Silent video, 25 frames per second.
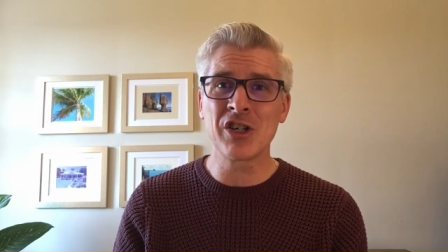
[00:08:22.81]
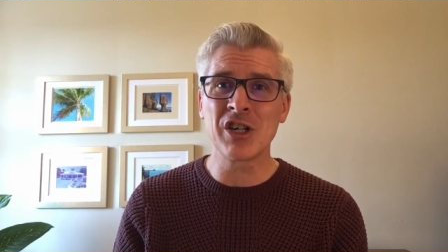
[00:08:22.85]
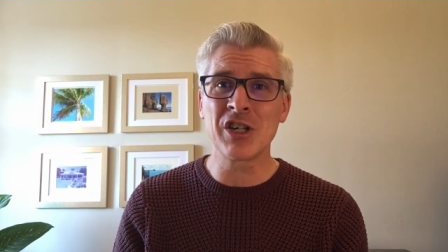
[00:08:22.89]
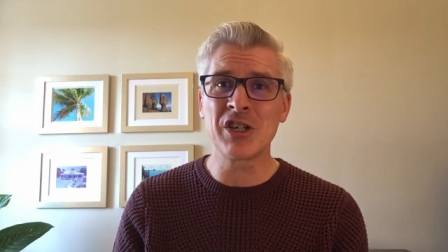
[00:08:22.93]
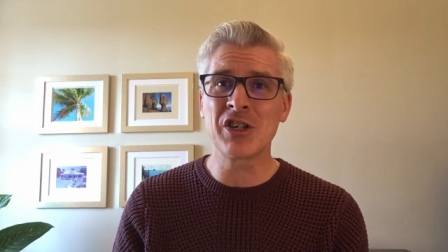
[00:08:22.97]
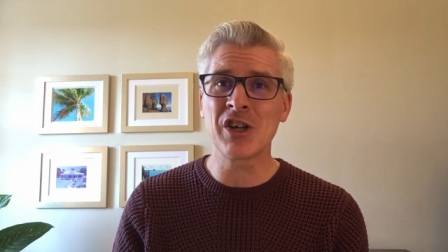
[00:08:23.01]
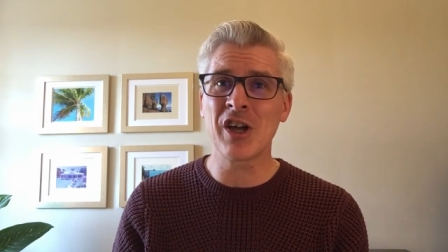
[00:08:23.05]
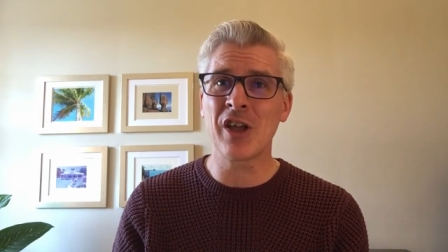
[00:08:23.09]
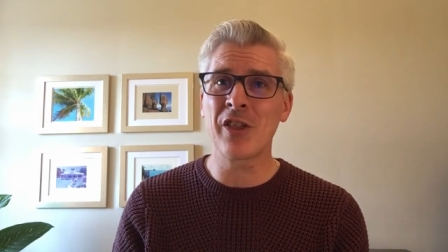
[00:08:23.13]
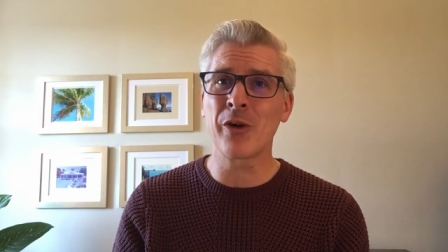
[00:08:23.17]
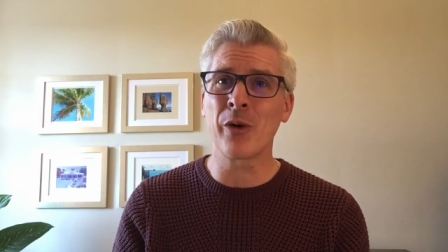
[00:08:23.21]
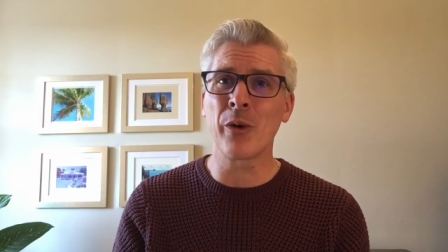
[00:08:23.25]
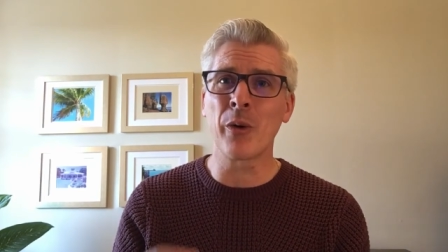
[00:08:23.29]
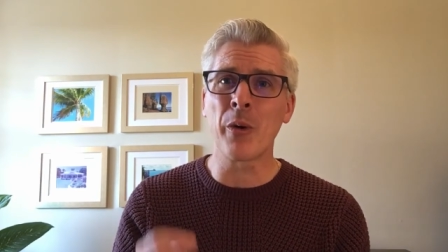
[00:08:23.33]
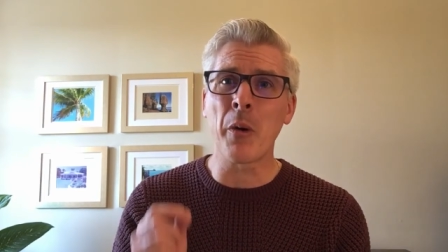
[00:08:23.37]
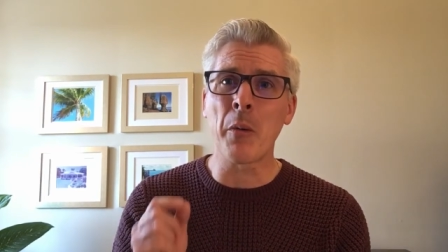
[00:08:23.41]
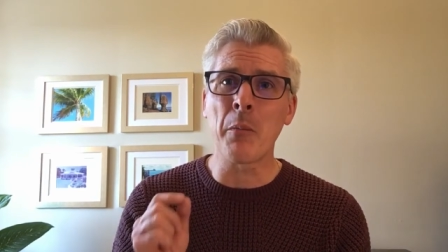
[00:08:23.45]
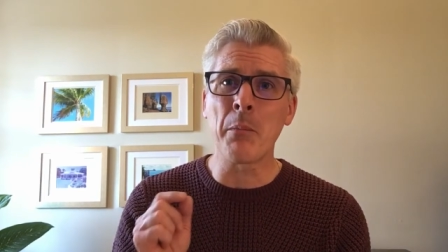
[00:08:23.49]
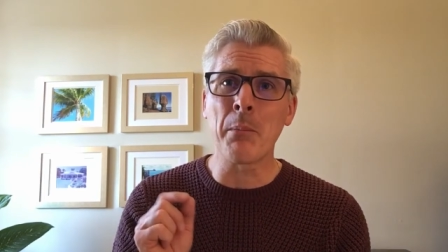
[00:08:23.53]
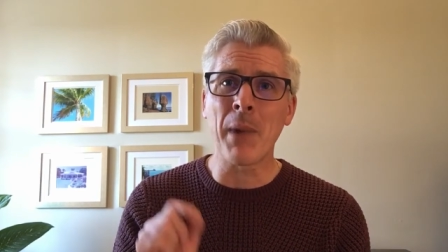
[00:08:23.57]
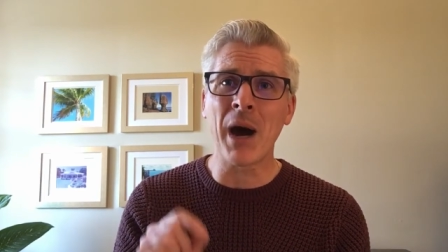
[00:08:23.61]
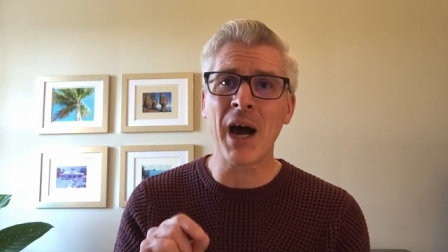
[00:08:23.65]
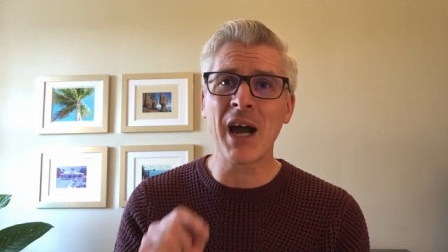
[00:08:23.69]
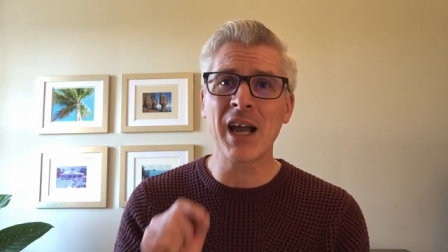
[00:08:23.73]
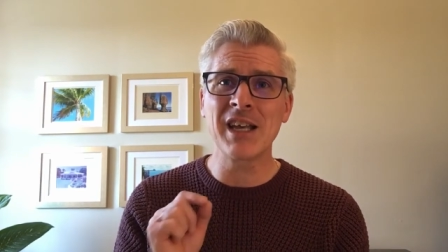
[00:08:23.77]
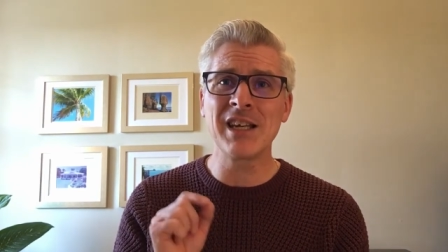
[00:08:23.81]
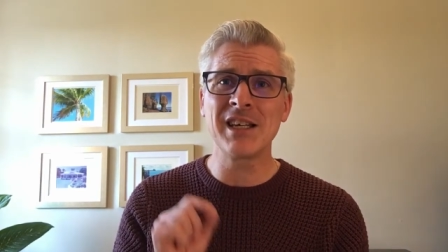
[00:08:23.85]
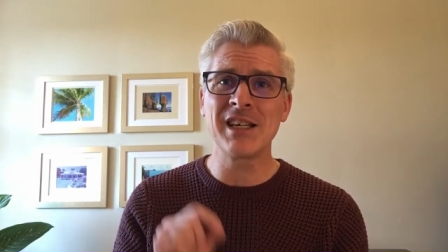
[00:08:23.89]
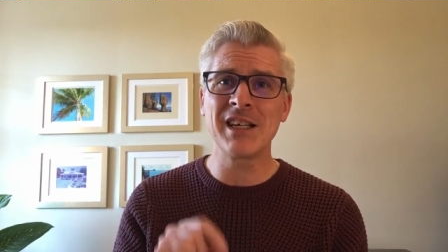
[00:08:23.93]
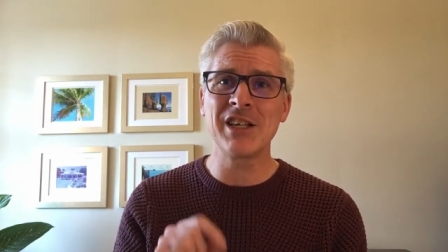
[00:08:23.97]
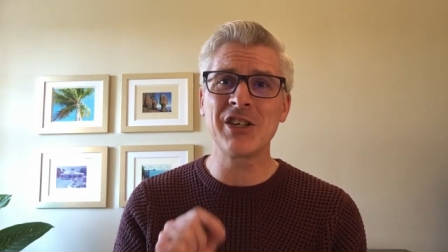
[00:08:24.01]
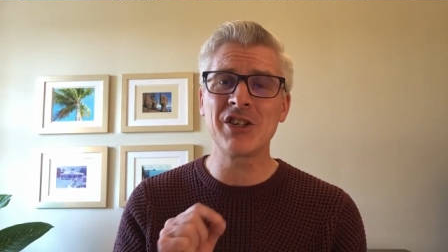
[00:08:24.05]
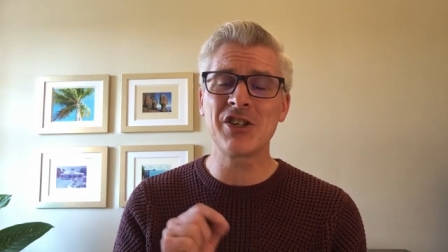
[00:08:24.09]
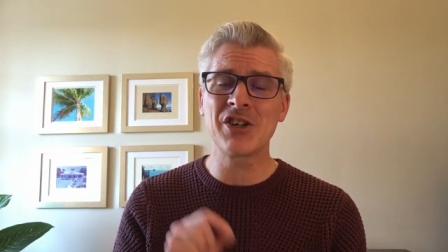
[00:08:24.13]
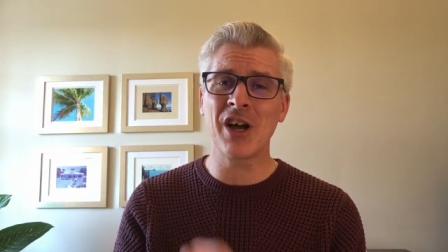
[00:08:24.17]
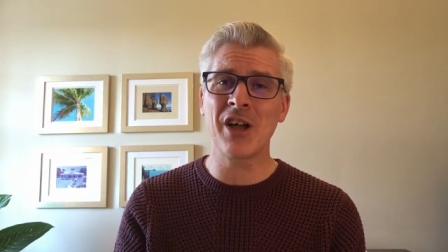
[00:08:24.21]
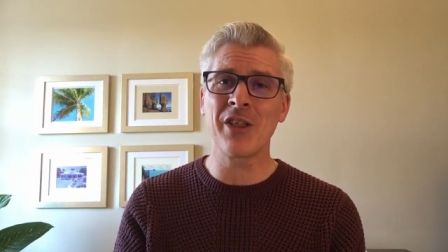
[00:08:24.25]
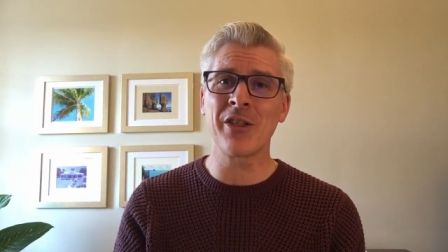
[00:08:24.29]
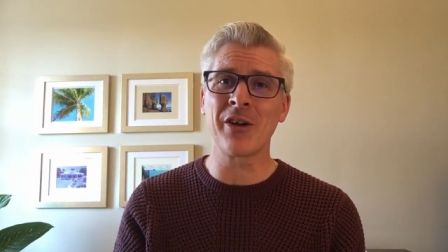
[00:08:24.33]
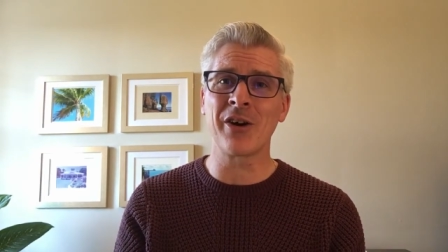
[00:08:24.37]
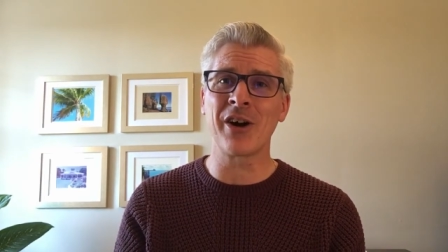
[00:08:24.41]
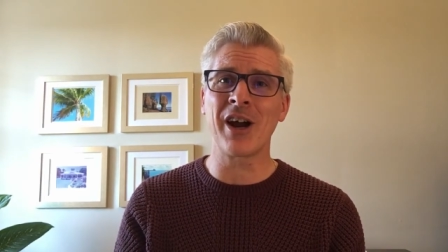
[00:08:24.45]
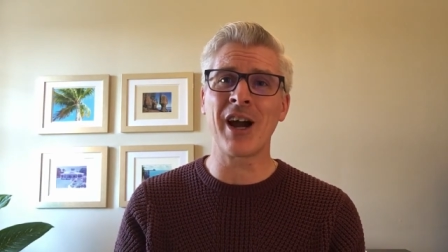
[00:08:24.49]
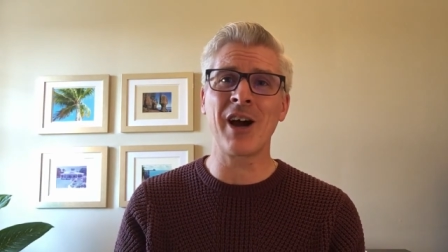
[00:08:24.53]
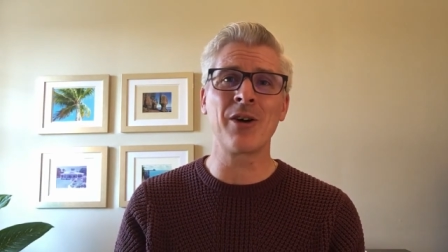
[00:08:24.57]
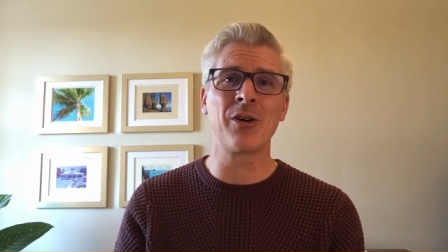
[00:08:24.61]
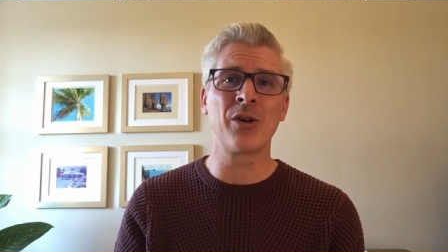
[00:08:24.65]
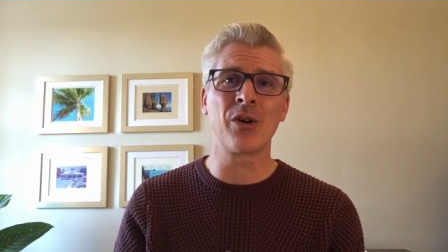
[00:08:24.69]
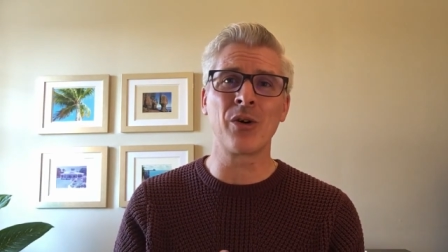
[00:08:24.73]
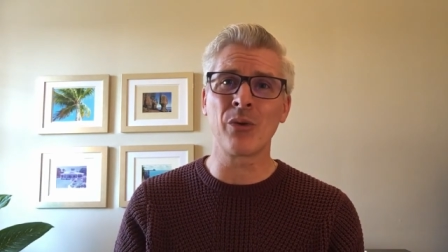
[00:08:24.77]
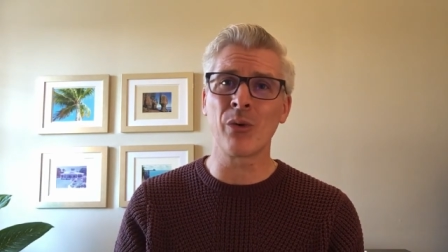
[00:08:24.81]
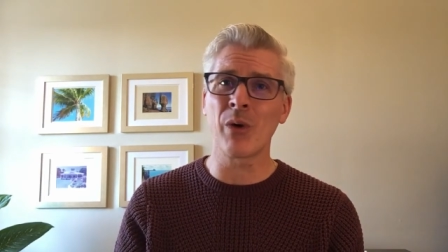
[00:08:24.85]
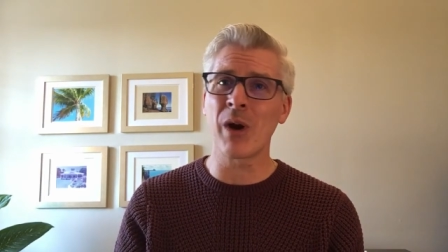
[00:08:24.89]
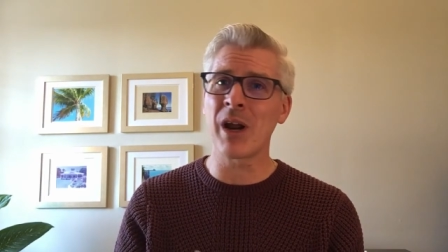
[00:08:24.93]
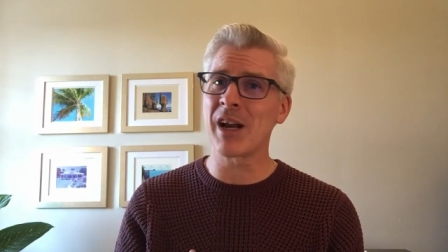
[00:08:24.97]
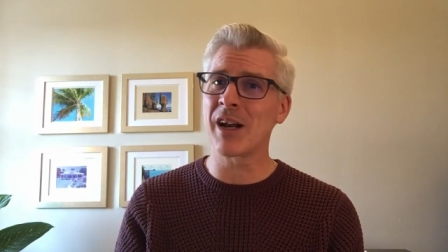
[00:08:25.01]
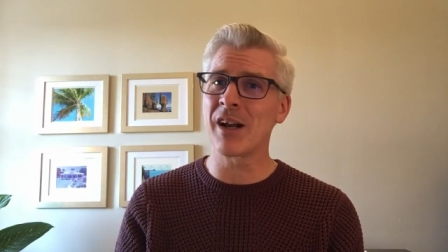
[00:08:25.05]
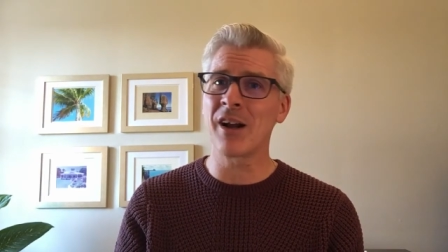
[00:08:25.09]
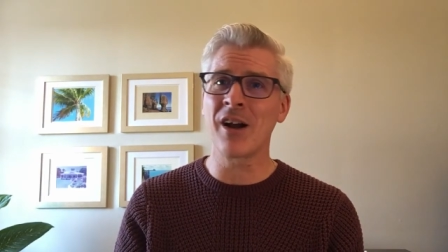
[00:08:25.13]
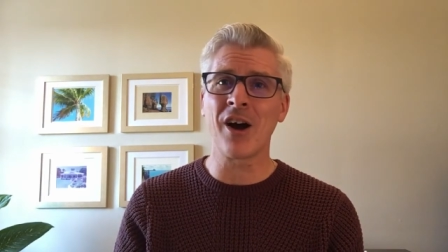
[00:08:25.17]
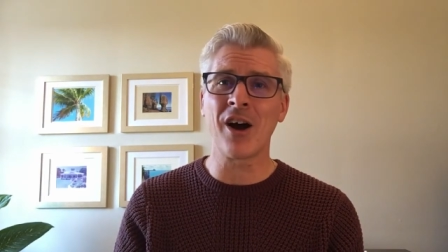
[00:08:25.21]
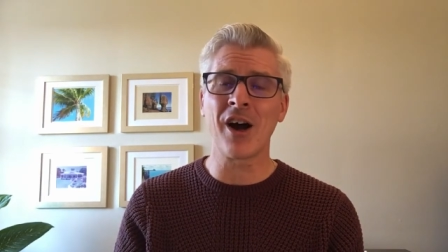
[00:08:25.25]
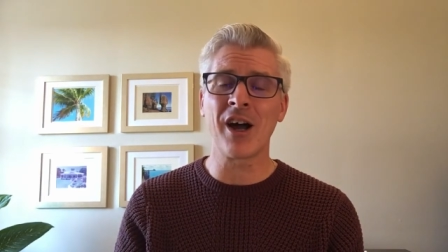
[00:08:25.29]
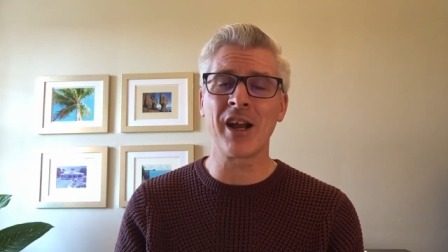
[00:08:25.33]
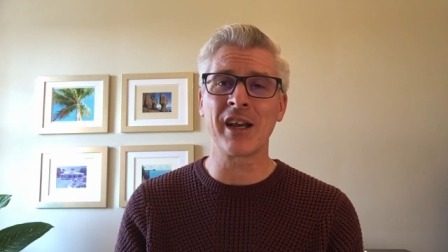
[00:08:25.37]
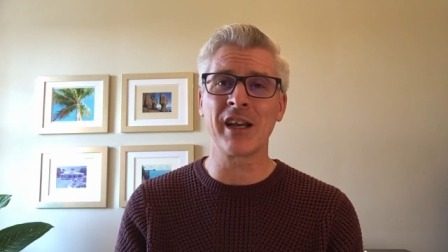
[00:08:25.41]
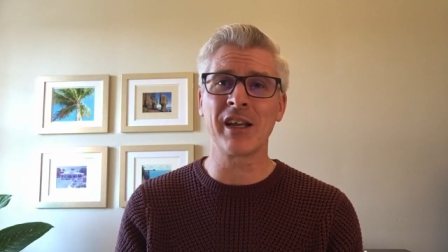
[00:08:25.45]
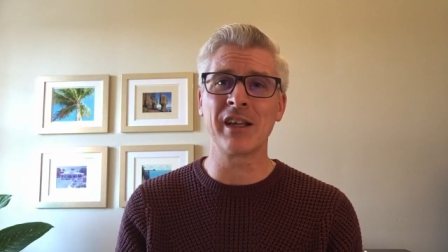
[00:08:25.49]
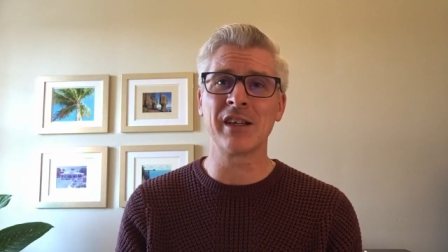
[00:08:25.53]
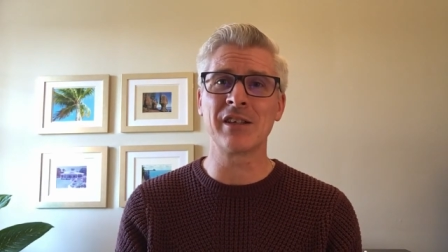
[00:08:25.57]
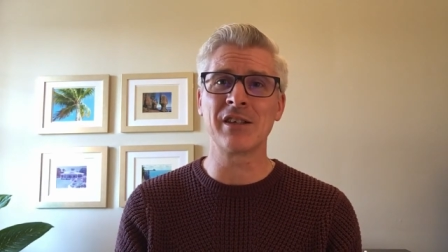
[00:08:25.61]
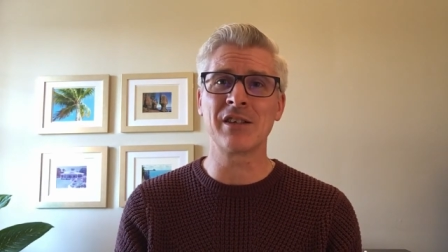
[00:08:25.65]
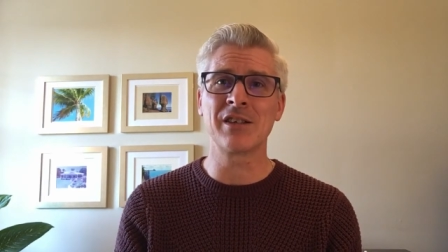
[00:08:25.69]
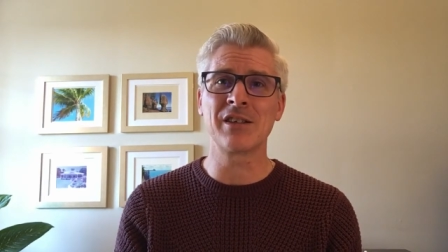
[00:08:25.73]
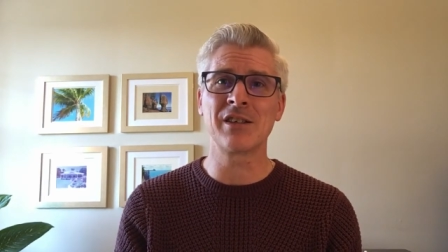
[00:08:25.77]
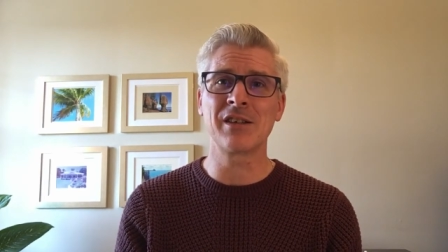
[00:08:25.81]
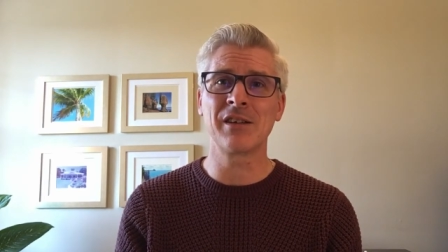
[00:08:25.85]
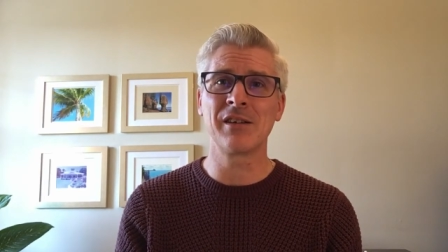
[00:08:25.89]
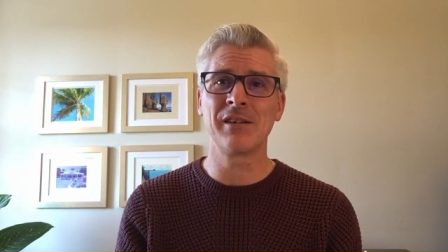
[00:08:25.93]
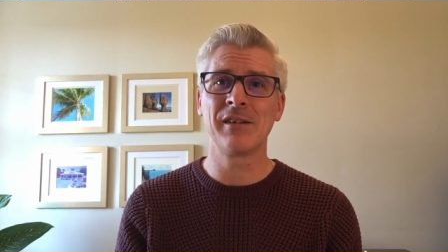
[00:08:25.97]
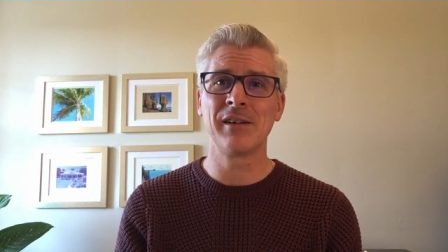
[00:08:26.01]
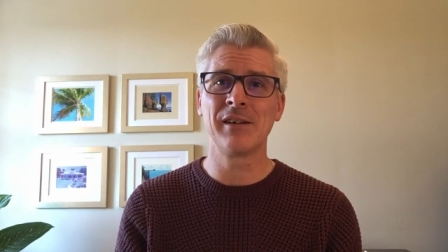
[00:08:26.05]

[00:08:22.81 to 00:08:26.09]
each other and remind each other how great God is.